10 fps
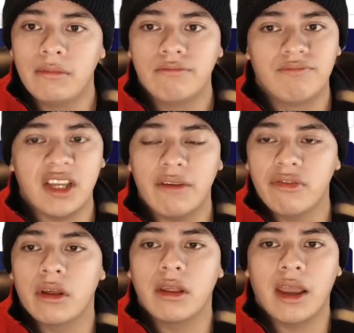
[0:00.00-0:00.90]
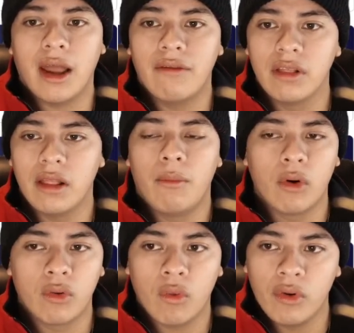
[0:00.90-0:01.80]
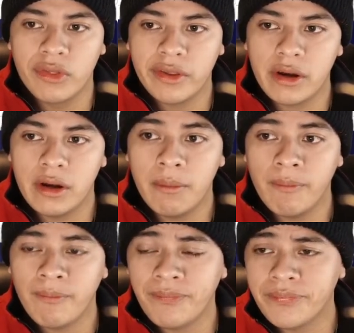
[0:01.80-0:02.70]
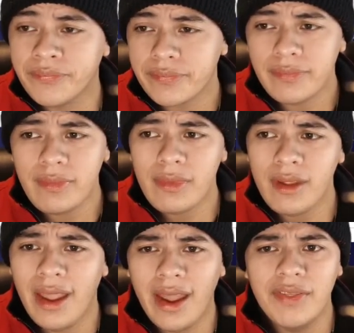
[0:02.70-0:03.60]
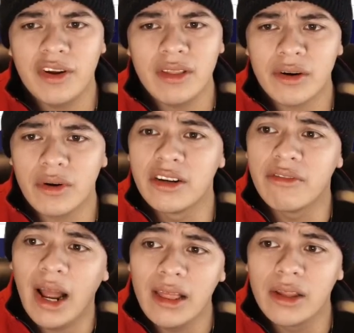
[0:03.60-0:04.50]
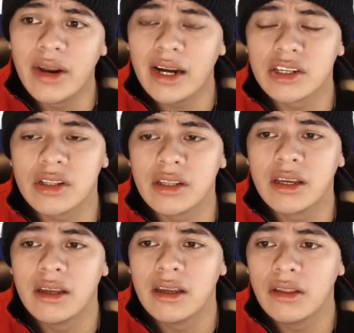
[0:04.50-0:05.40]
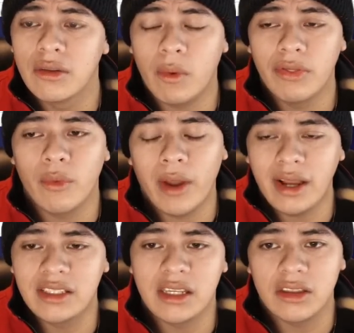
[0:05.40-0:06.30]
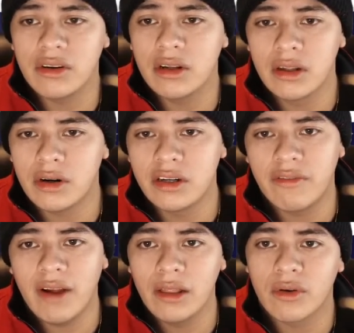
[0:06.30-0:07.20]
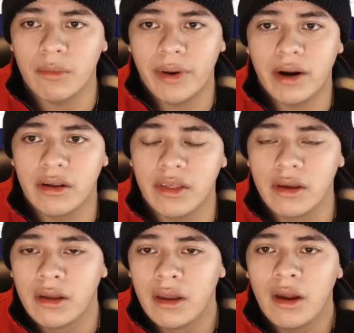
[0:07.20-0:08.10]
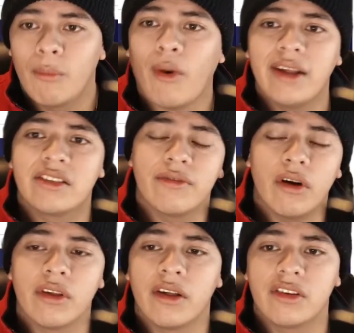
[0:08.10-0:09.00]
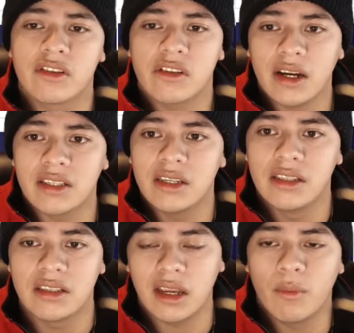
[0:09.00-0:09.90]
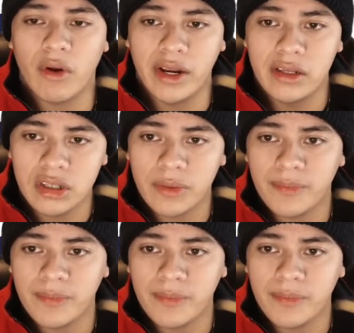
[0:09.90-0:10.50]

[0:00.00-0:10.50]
Definitely, they have a lot more growth to come, and they're a little undervalued actually. Well, the way I see it, they're a little undervalued compared to the price of all the other stocks in the same range